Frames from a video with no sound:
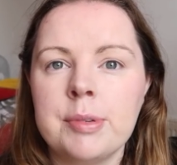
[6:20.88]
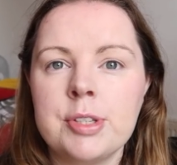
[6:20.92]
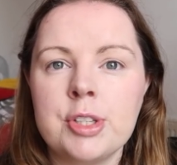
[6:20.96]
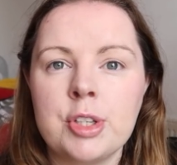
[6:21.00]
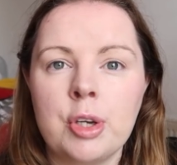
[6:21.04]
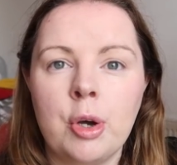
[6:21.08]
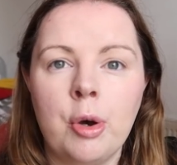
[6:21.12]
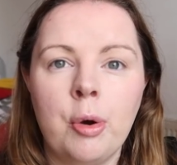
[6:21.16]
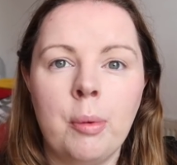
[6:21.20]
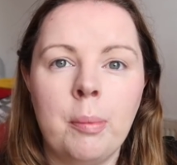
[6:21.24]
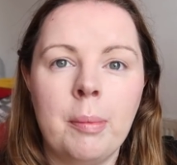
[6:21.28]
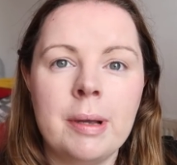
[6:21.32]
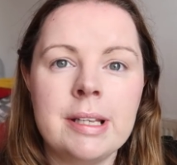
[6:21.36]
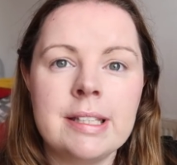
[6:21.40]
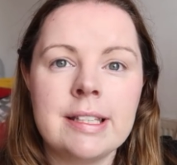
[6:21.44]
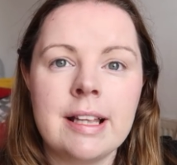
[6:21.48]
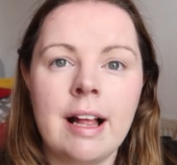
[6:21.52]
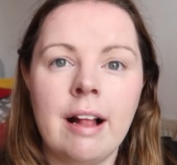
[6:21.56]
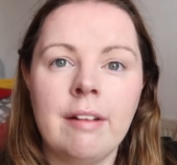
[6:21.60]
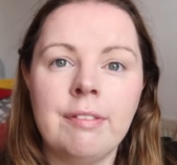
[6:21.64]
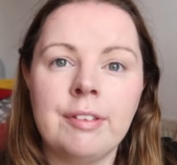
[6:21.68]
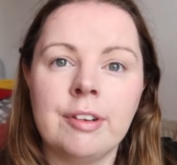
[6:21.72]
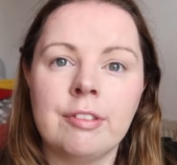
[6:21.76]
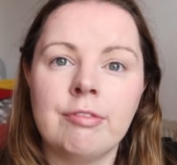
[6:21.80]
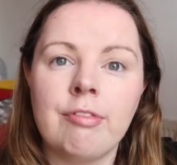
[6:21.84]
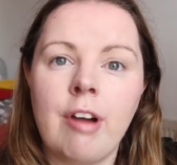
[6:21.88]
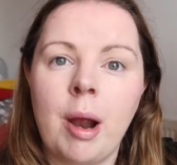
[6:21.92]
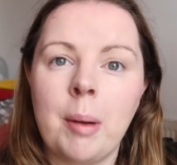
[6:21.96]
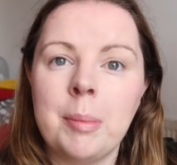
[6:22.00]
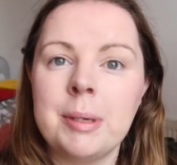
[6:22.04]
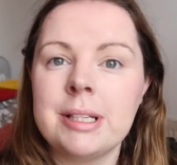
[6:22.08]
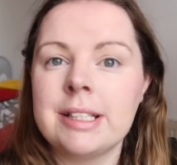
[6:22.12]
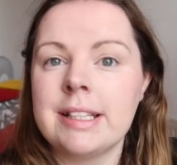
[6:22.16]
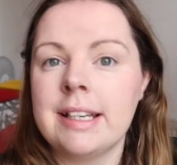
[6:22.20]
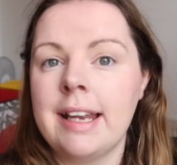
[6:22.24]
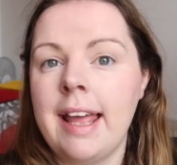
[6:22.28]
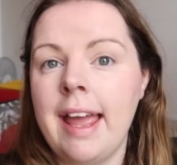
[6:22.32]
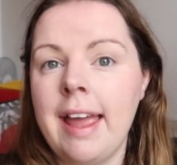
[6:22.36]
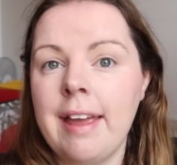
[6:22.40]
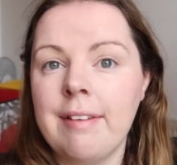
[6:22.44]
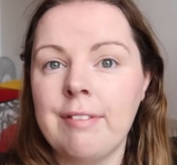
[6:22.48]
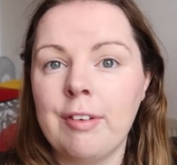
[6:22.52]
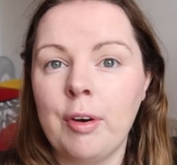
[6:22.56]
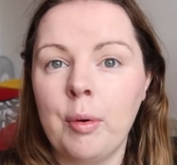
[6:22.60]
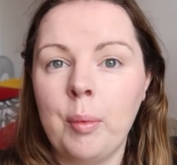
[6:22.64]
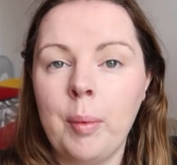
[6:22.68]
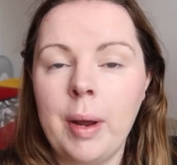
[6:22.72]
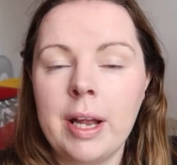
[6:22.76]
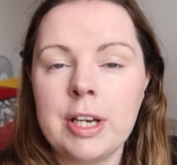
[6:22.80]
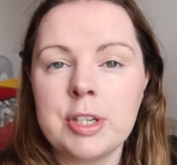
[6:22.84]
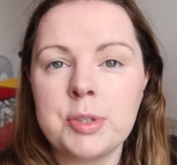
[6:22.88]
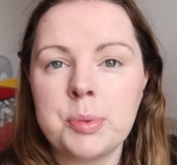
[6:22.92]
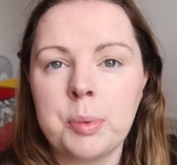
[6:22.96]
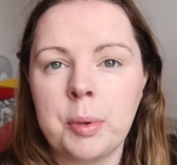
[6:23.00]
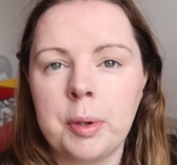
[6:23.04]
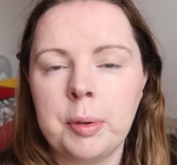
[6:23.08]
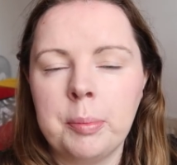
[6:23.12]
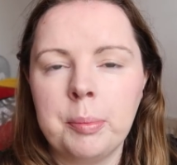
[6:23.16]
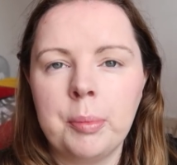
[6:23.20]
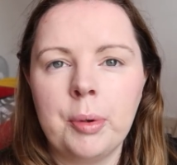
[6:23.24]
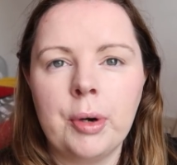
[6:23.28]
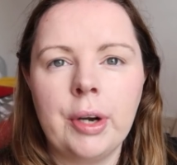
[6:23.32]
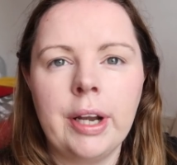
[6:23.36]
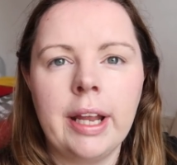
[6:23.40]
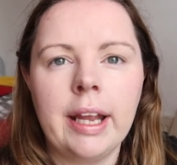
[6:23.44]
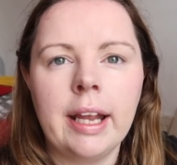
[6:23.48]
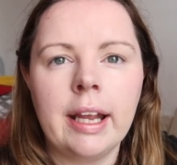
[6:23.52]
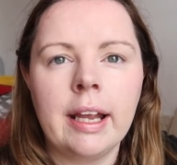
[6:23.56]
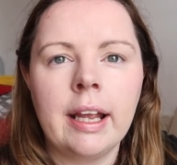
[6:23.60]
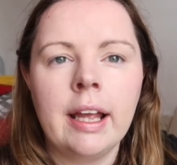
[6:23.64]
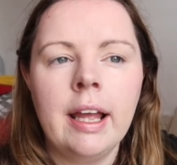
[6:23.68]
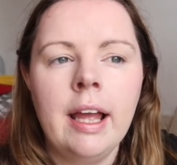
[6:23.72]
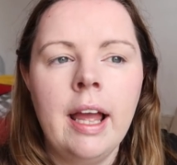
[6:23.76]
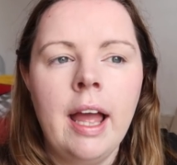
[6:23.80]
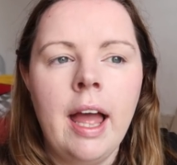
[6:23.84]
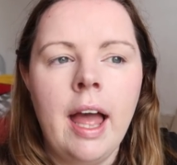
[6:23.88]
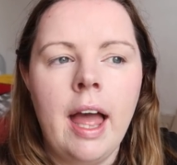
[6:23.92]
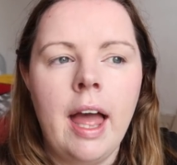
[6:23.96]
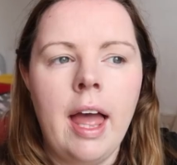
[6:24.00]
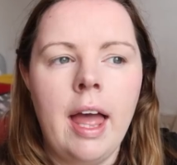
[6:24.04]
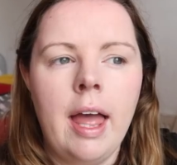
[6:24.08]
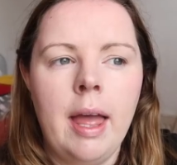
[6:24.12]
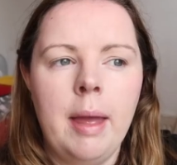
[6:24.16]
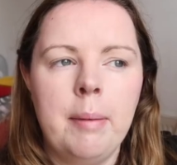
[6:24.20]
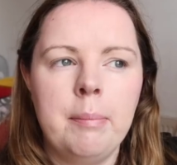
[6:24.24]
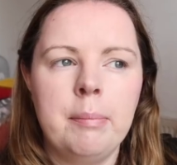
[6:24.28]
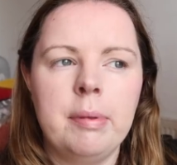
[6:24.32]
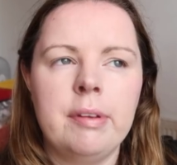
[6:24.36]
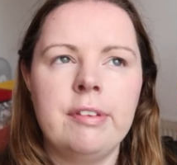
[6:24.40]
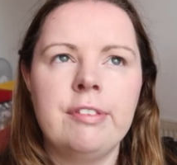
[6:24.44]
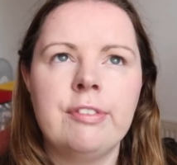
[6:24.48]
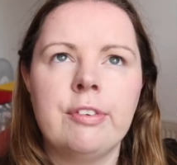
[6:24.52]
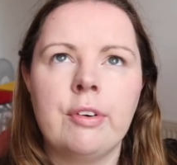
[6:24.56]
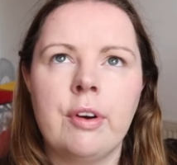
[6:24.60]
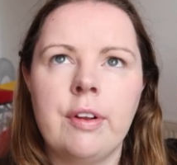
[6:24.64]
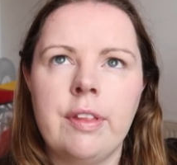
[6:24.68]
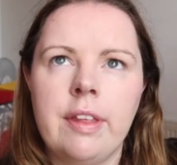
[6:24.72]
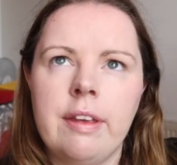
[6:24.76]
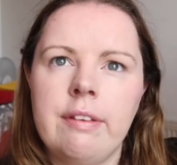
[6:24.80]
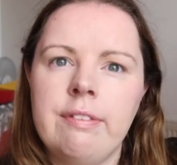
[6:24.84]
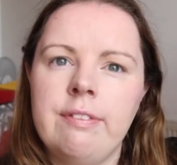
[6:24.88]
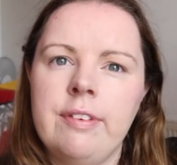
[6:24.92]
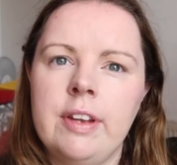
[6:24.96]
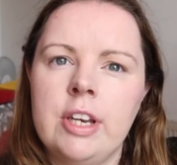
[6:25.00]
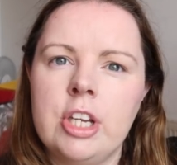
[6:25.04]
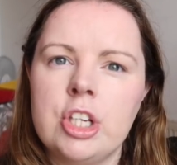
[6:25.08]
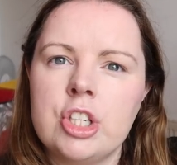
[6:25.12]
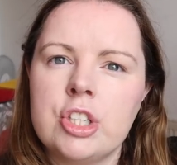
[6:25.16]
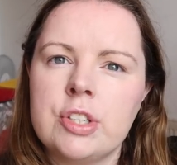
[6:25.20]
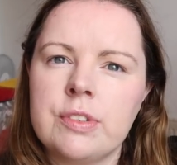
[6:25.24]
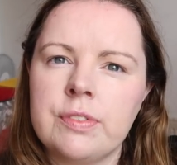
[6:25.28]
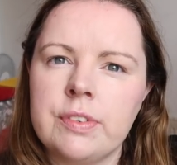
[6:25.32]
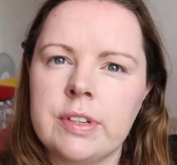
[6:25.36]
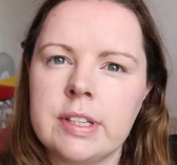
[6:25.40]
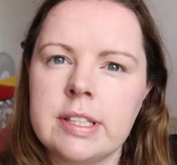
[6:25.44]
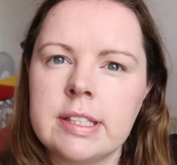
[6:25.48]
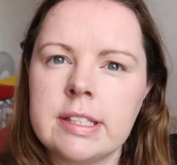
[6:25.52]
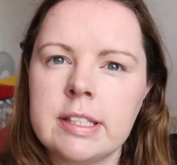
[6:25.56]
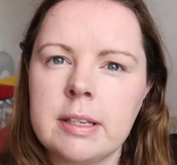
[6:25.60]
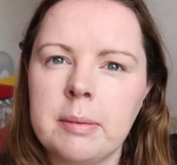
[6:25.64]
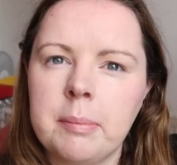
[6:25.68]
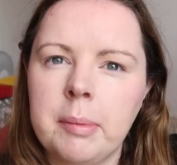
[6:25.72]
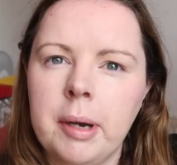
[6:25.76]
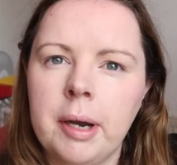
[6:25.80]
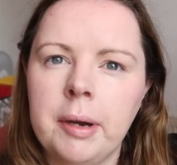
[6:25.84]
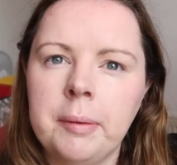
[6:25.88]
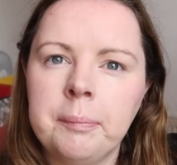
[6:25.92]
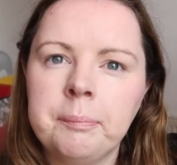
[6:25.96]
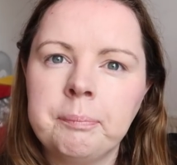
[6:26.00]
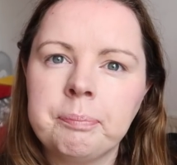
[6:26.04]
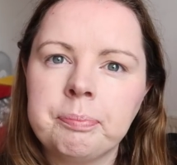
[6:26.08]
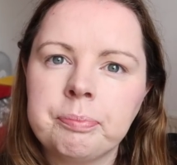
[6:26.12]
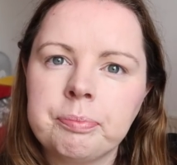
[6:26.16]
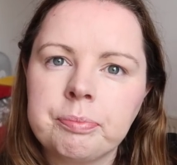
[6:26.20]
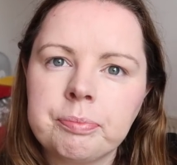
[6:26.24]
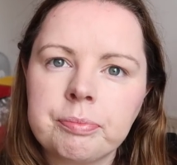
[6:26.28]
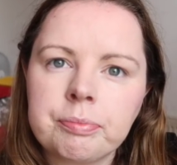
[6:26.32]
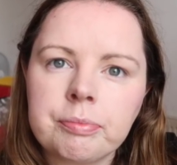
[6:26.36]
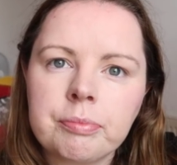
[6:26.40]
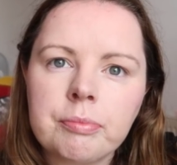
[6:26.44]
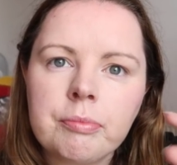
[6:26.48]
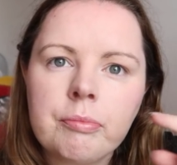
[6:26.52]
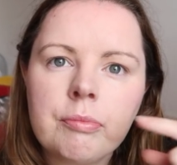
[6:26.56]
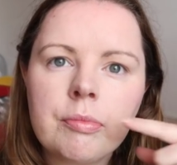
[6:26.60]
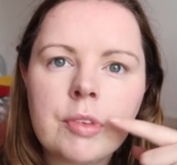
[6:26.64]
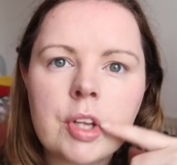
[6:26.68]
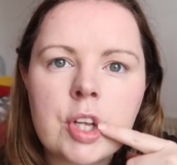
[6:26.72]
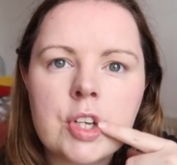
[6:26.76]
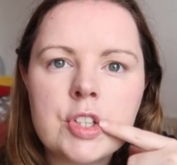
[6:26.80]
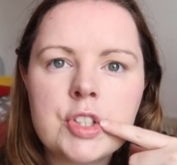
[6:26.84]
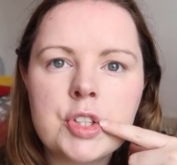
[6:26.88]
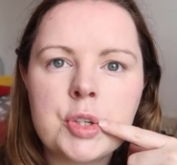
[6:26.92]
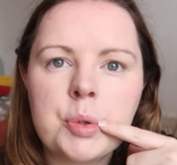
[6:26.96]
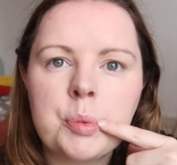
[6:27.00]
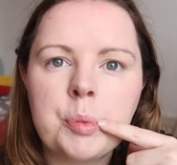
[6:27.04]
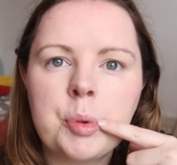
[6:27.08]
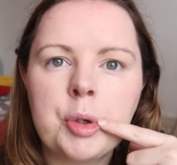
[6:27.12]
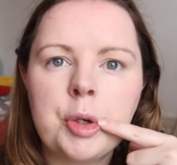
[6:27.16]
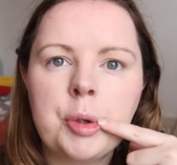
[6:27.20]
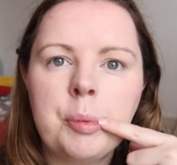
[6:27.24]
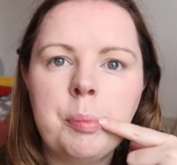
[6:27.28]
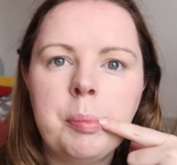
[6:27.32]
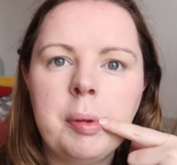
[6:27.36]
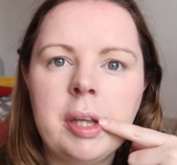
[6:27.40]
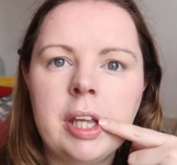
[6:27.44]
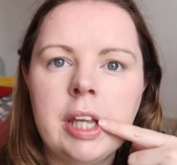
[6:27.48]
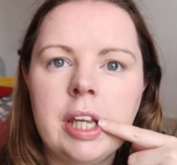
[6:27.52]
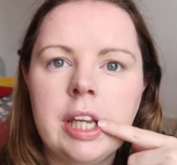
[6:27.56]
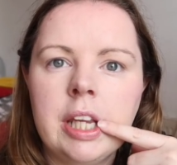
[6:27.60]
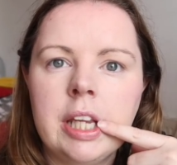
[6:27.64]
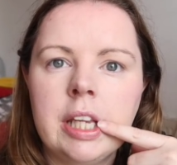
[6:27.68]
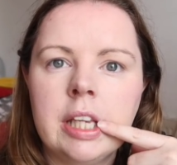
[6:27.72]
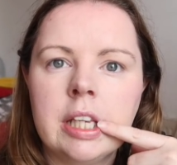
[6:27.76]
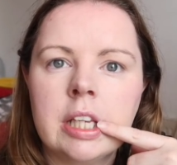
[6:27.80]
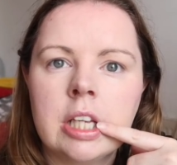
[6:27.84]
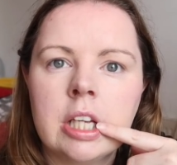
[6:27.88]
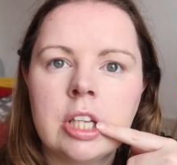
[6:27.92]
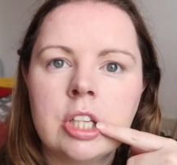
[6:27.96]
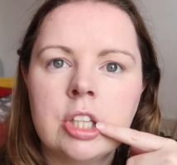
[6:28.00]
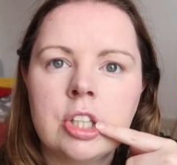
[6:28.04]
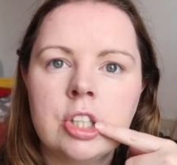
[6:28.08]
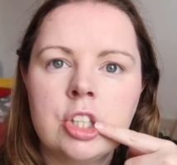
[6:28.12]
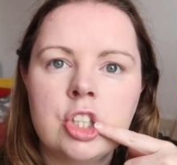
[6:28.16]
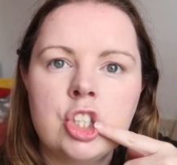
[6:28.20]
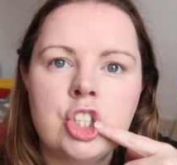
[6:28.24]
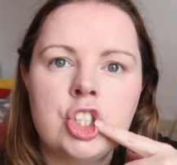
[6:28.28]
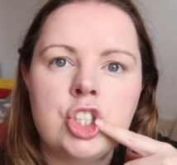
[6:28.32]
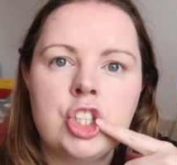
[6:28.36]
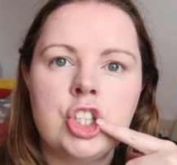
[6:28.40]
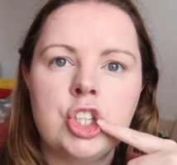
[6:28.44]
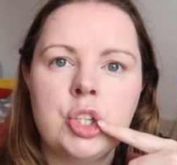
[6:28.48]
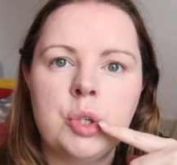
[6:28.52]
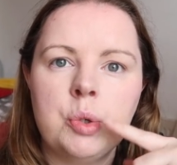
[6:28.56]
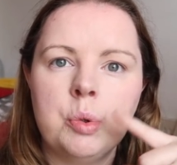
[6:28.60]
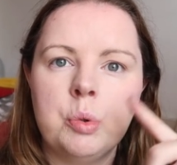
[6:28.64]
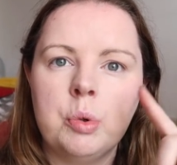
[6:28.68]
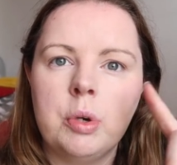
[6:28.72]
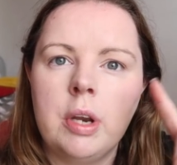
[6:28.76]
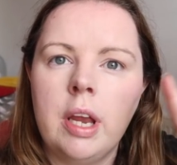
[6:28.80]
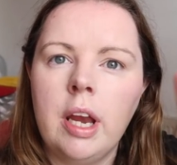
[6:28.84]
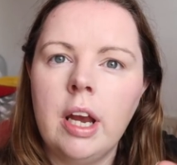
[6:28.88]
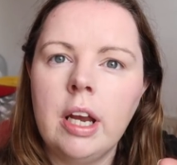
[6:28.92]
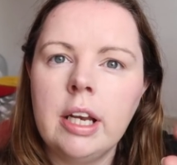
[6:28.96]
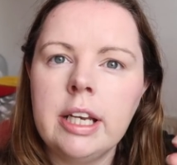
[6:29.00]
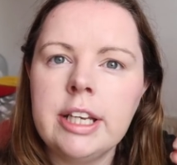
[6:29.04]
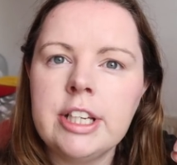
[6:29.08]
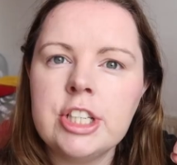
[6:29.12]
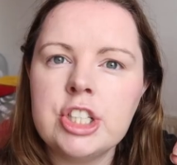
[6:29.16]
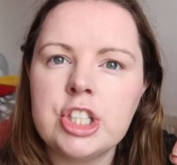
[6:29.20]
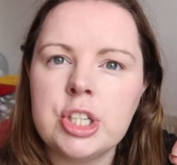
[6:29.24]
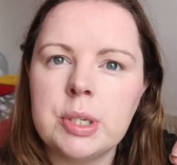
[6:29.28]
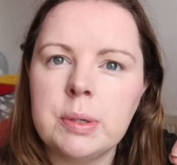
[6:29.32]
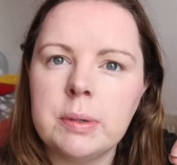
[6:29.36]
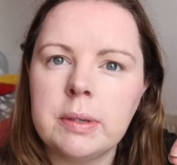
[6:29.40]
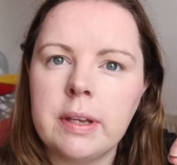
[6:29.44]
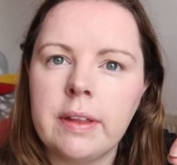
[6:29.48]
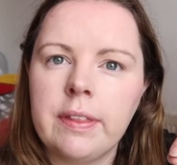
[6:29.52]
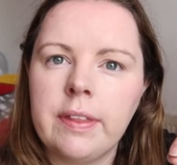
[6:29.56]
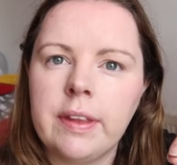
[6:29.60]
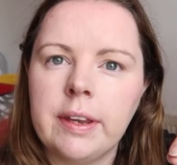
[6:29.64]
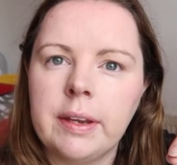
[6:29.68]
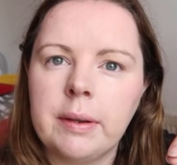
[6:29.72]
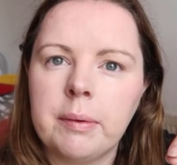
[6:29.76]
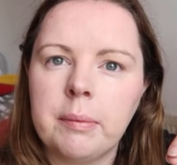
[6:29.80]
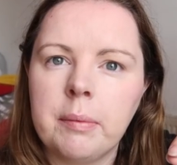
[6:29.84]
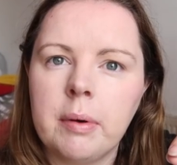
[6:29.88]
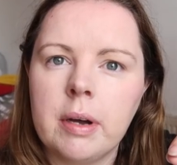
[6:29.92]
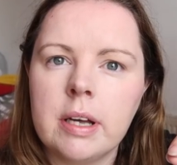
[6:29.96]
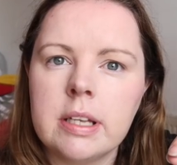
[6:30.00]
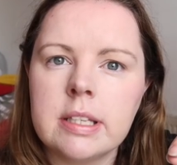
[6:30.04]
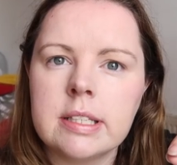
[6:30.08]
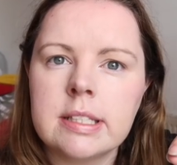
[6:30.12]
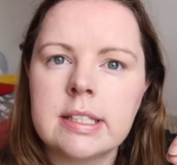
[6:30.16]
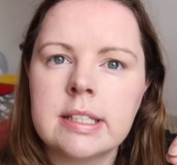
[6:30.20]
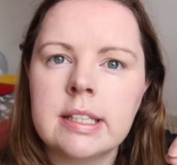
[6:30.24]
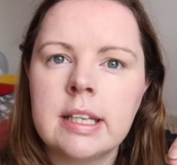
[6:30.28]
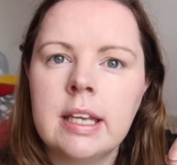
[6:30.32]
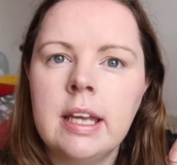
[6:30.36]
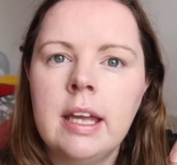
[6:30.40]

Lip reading: So myself and Robert and Ava went one morning before they finished for summer. So it would have been early June, I think it was.